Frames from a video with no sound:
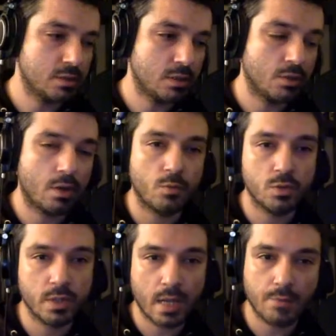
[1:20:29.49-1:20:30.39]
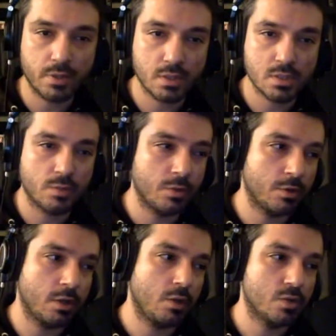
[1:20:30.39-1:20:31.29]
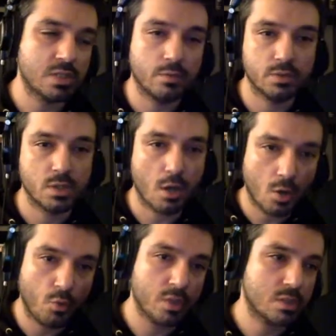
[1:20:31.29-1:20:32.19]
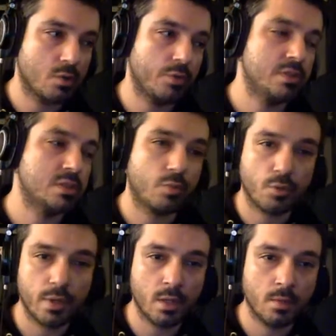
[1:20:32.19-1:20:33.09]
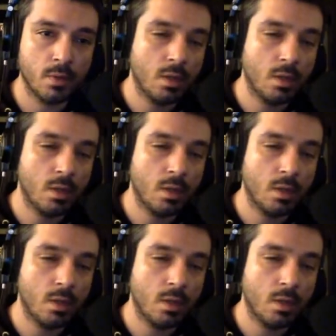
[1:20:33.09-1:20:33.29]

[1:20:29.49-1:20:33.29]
I'm really happy that his community was able to always, always support him.